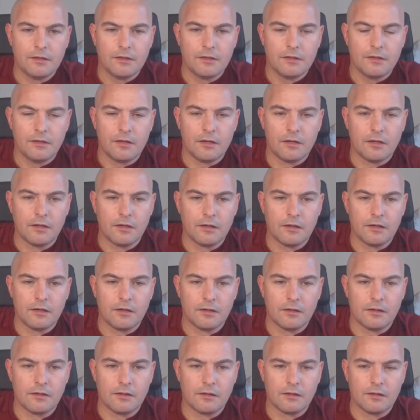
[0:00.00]

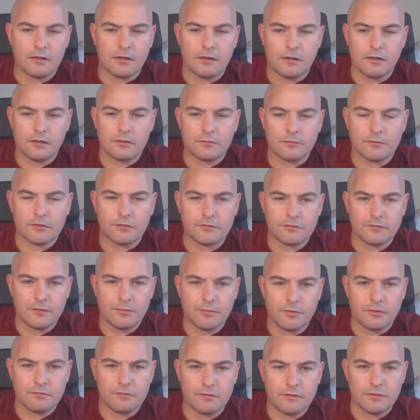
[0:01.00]
I'm going to
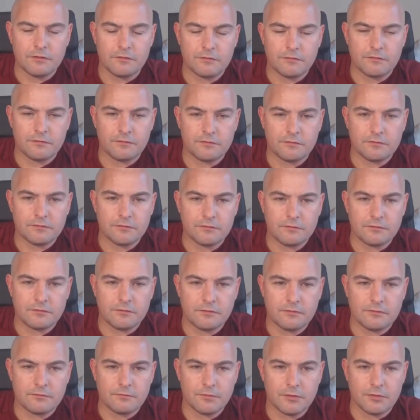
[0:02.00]
skip over this
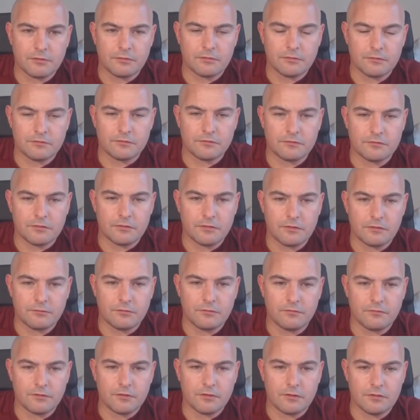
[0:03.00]
because I think
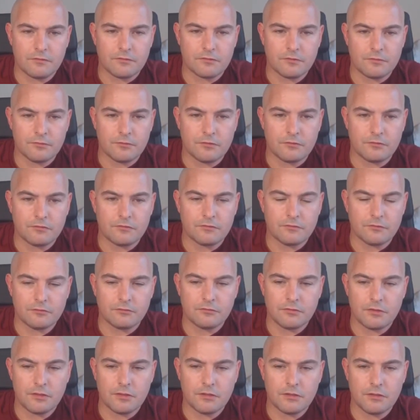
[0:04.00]
we've covered most of it
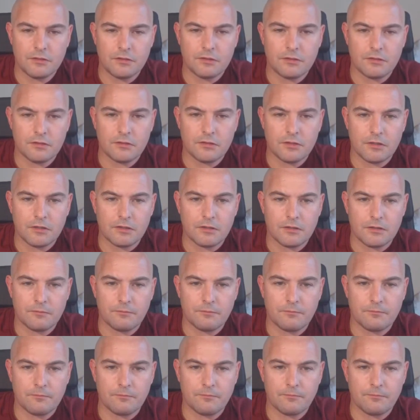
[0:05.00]
already.
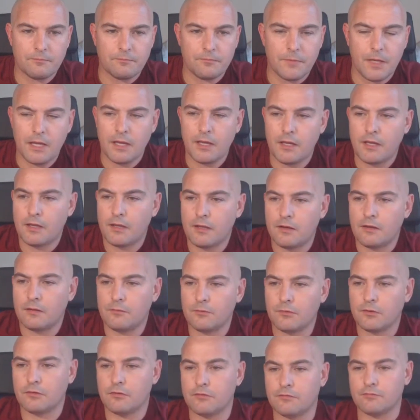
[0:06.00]
And
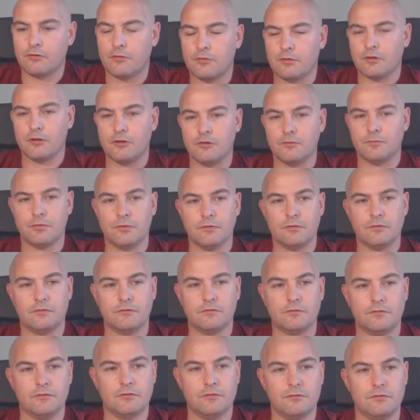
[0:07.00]
I'm going to throw it open
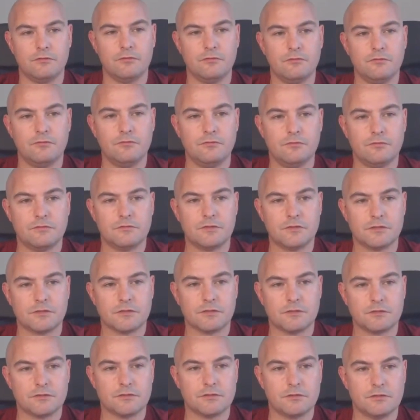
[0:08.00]
to
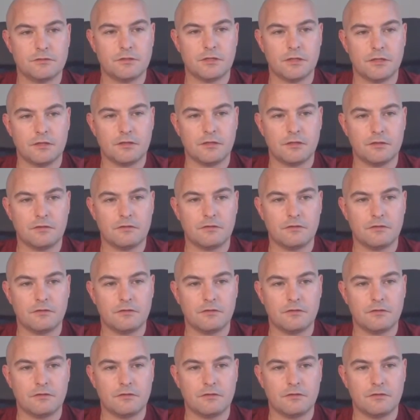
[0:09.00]
discussion and